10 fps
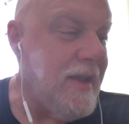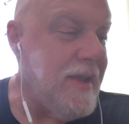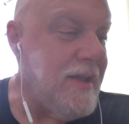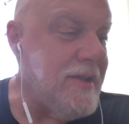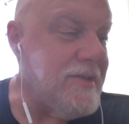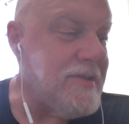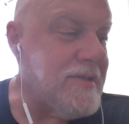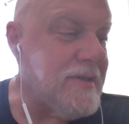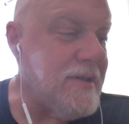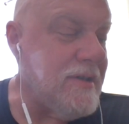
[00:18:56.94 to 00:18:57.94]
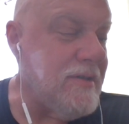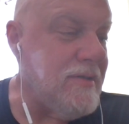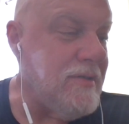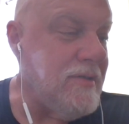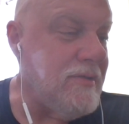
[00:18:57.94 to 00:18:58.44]
is
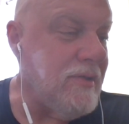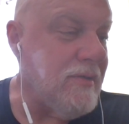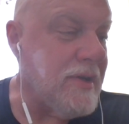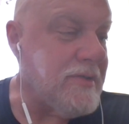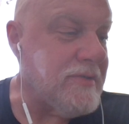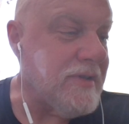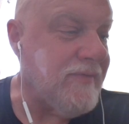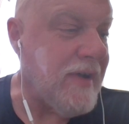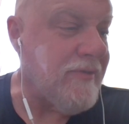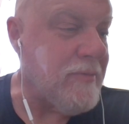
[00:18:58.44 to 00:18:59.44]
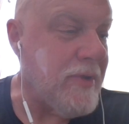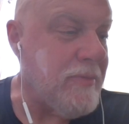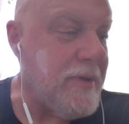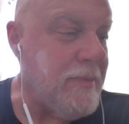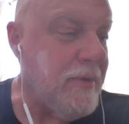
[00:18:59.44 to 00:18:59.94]
you don't cut yourself off from other
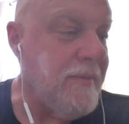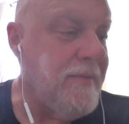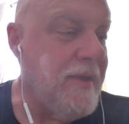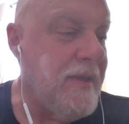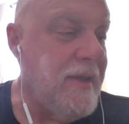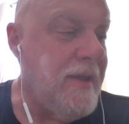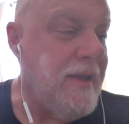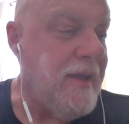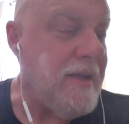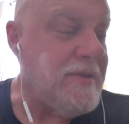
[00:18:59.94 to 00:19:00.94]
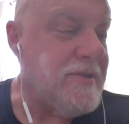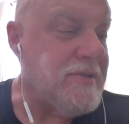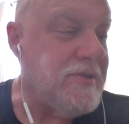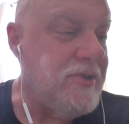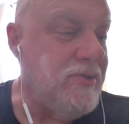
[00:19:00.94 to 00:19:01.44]
people and
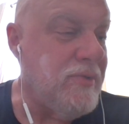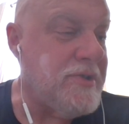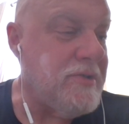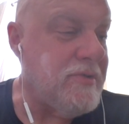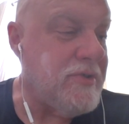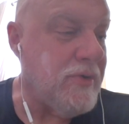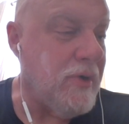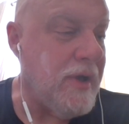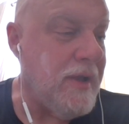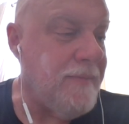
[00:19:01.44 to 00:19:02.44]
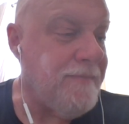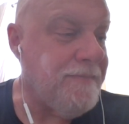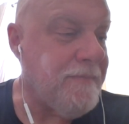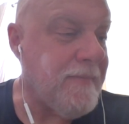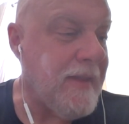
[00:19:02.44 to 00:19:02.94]
just do what you enjoy
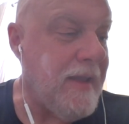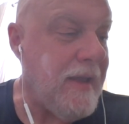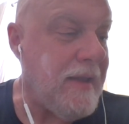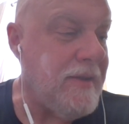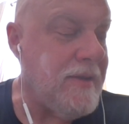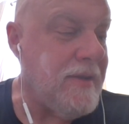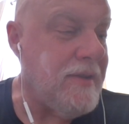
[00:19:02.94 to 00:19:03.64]
and